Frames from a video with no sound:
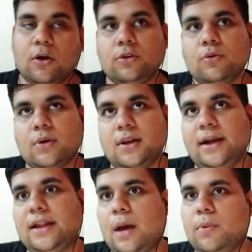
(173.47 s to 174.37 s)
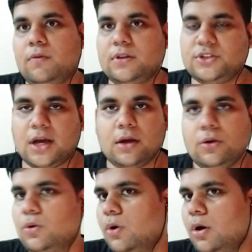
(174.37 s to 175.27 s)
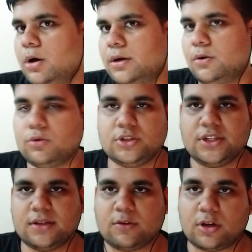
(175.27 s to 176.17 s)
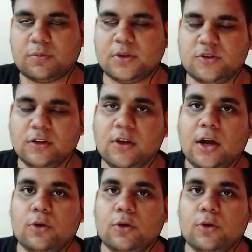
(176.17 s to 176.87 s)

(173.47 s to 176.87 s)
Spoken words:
or you can like dabble with Django or Node.js or Express.js